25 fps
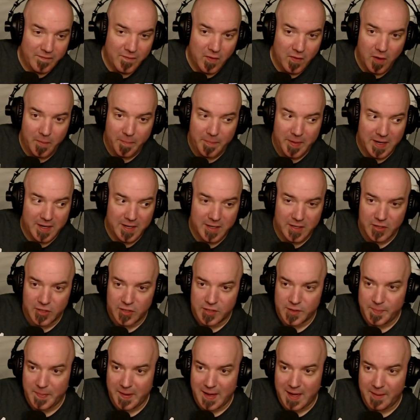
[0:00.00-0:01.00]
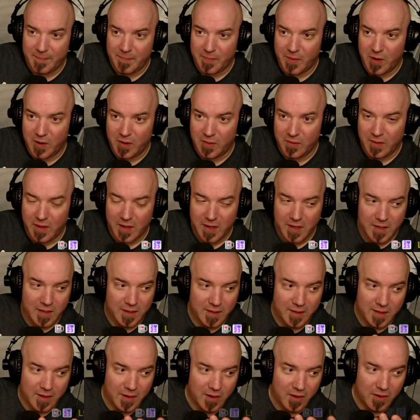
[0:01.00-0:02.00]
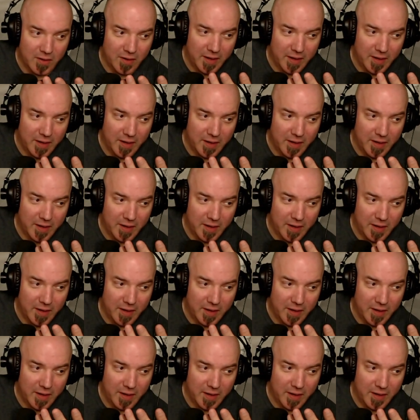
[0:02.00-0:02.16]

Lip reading: we've all been in your spot, bro. Like, you know,